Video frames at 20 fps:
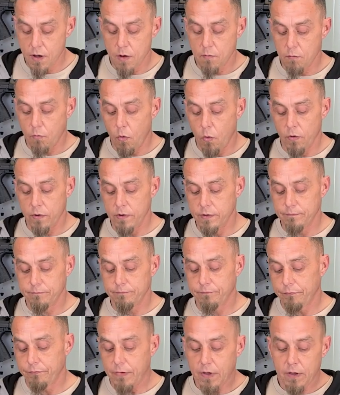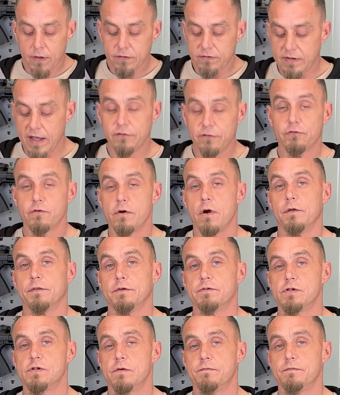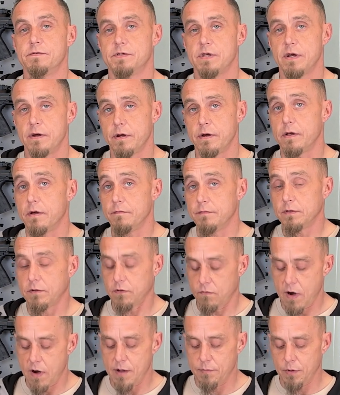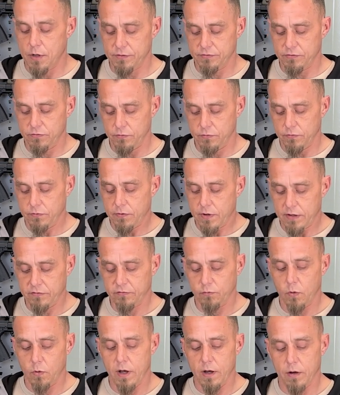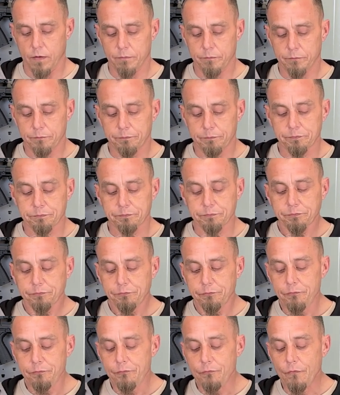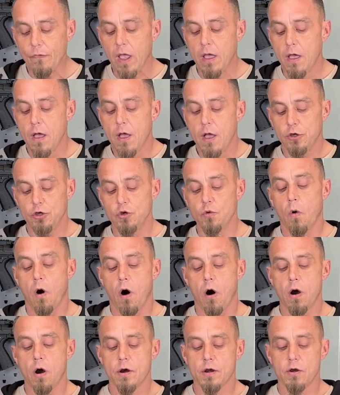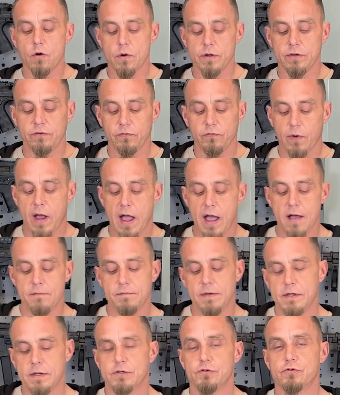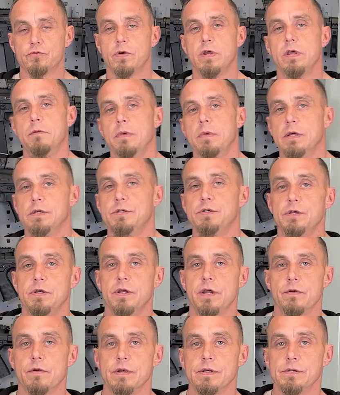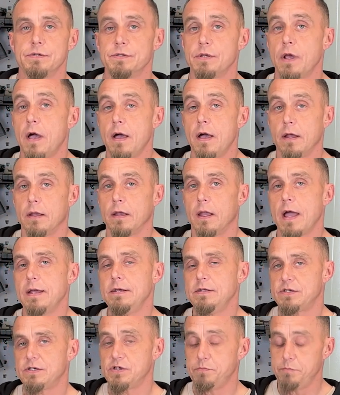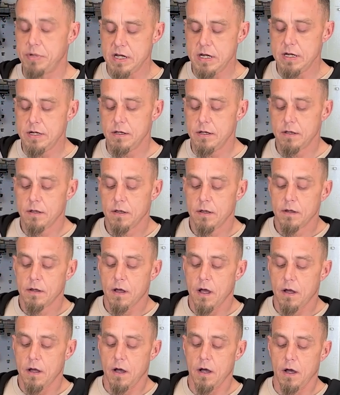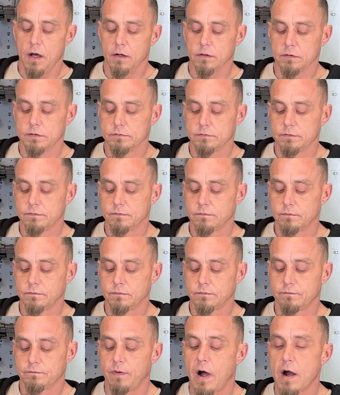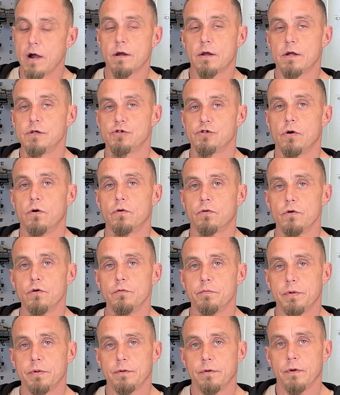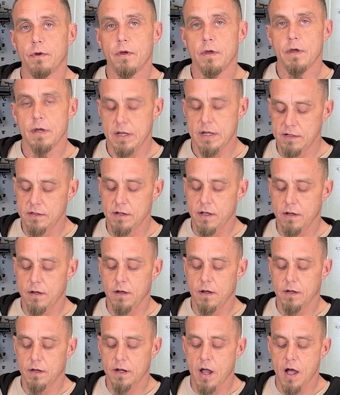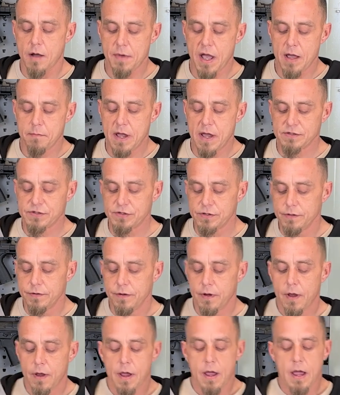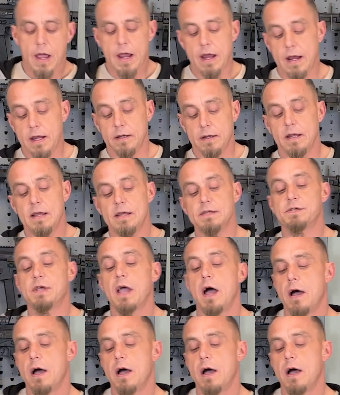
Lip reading: more texture on the surface area of it to grab onto as well. You are going to have Extreme Engineering's light speed fire control group in the Combat Master, and it's